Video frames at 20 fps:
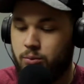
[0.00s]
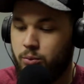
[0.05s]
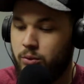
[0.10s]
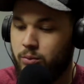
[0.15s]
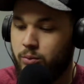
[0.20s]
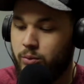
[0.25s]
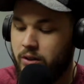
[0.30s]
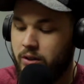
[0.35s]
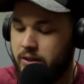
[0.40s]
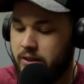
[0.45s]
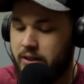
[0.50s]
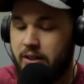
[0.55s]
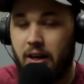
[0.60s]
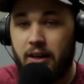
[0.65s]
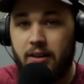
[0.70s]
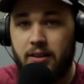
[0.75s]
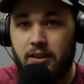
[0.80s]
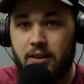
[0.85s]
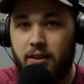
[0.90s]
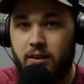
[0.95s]
we're really
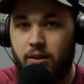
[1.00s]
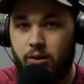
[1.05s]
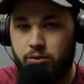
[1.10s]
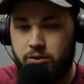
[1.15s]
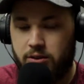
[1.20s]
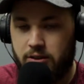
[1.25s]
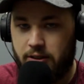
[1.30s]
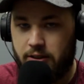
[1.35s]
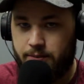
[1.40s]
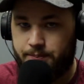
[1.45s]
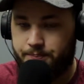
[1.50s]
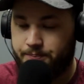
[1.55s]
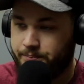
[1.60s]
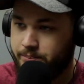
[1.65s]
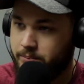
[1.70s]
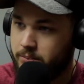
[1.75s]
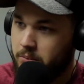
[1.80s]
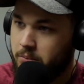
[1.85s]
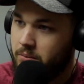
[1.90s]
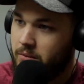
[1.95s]
cutting it close here.
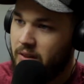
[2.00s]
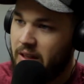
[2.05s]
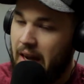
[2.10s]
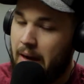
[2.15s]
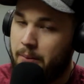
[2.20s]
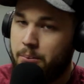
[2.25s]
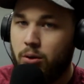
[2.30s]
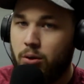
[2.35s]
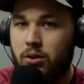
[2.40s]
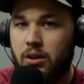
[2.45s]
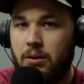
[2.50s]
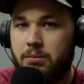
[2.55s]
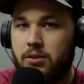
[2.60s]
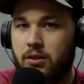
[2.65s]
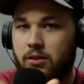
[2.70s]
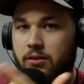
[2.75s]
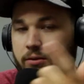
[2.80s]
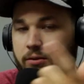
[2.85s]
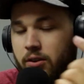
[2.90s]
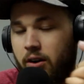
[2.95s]
I pull up
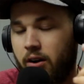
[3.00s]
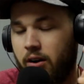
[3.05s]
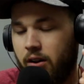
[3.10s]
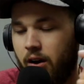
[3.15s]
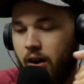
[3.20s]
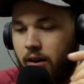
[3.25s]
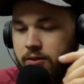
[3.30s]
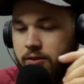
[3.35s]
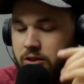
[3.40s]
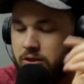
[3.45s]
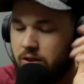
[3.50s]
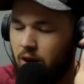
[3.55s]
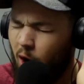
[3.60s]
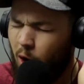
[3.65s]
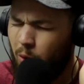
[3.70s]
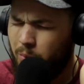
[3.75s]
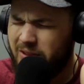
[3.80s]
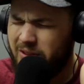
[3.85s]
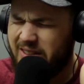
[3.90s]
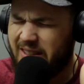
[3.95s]
to the front of the office.
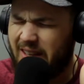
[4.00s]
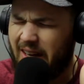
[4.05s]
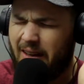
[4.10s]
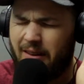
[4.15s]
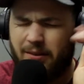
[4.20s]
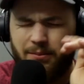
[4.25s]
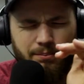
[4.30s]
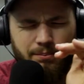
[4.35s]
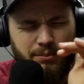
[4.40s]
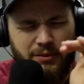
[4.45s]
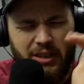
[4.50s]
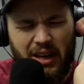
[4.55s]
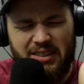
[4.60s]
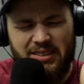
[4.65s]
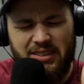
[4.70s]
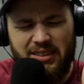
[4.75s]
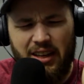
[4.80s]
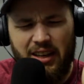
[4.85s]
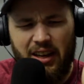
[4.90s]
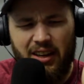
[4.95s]
Homeless guy.
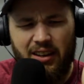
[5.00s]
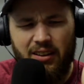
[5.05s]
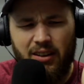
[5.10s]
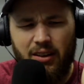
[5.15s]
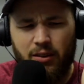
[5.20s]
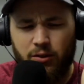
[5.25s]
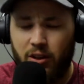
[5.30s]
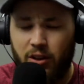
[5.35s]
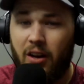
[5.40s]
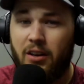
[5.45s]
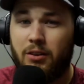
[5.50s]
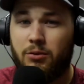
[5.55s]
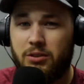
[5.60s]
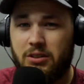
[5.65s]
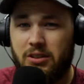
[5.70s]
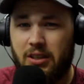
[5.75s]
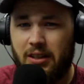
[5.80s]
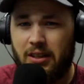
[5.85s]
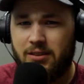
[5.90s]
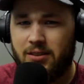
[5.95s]
Nice guy. Thought he
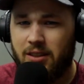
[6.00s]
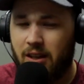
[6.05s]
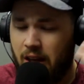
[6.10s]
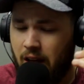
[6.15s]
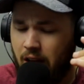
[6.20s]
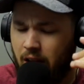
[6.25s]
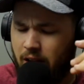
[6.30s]
was nice.